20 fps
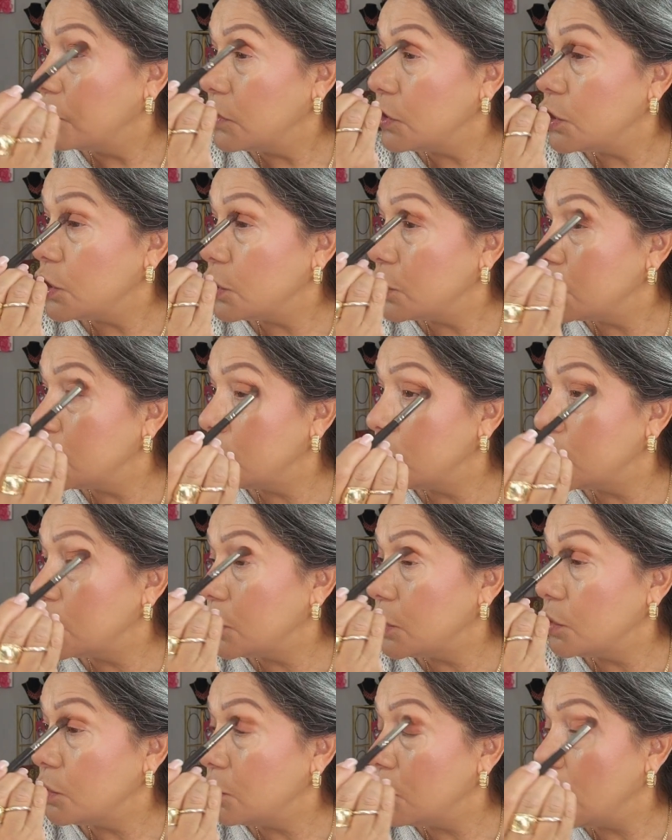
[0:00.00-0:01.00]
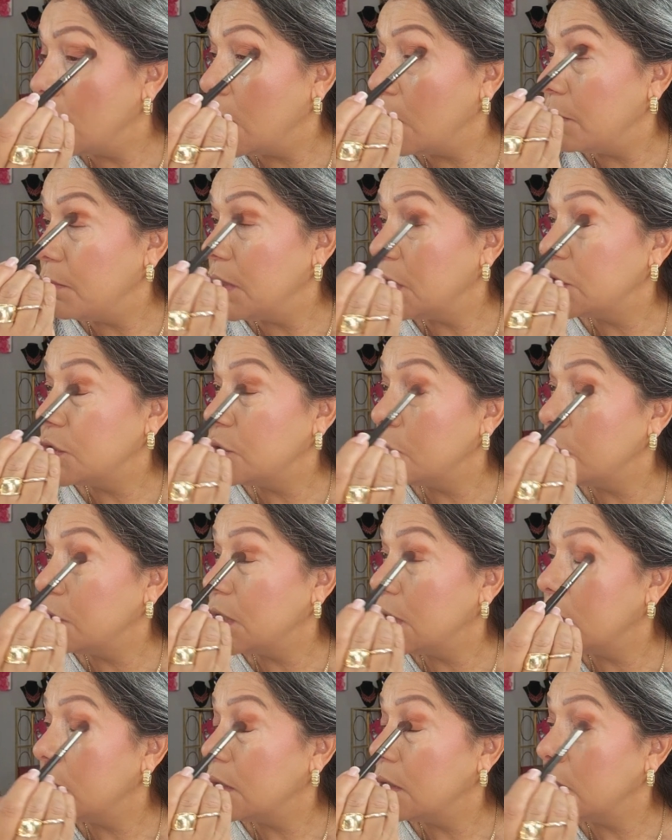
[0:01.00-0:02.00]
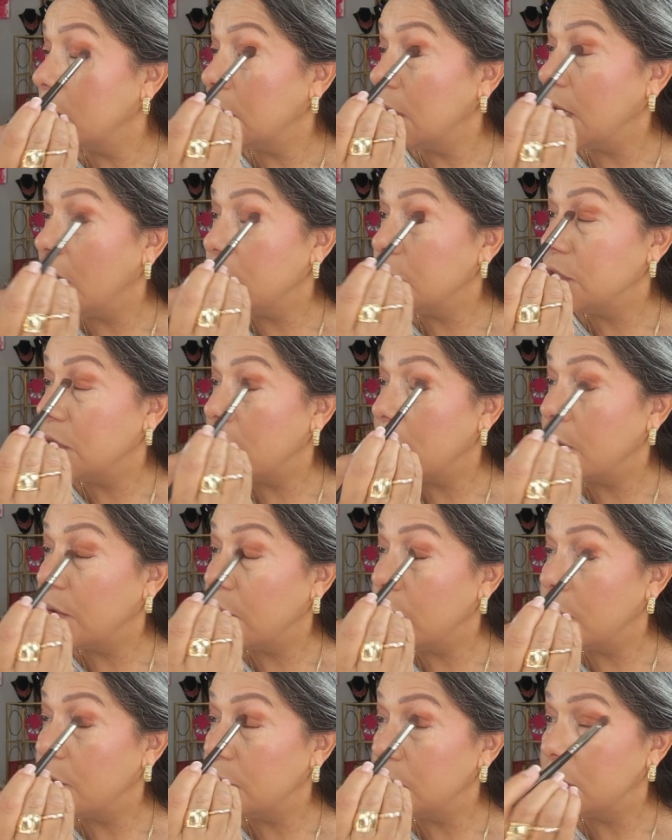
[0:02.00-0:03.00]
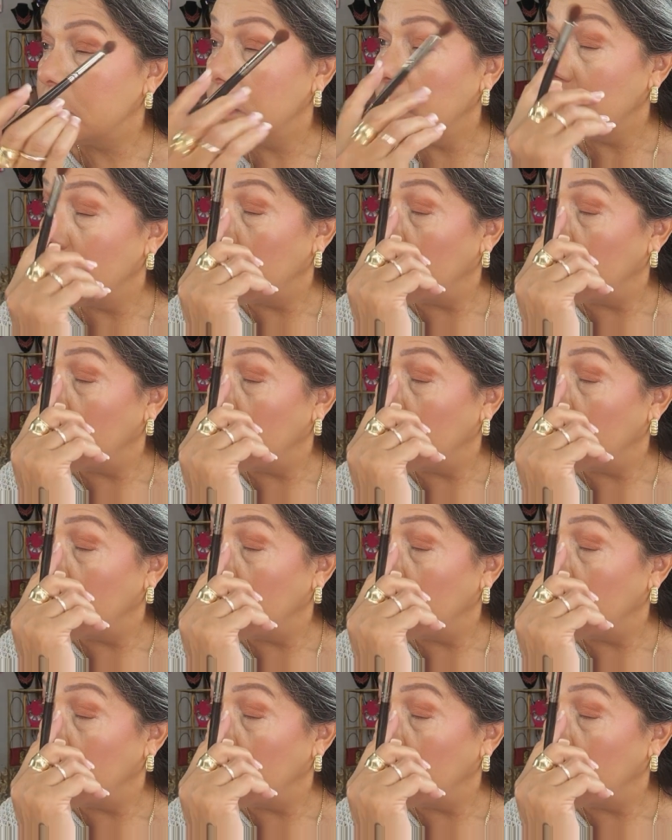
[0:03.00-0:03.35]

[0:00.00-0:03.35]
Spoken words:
just to make sure that the eyeshadow goes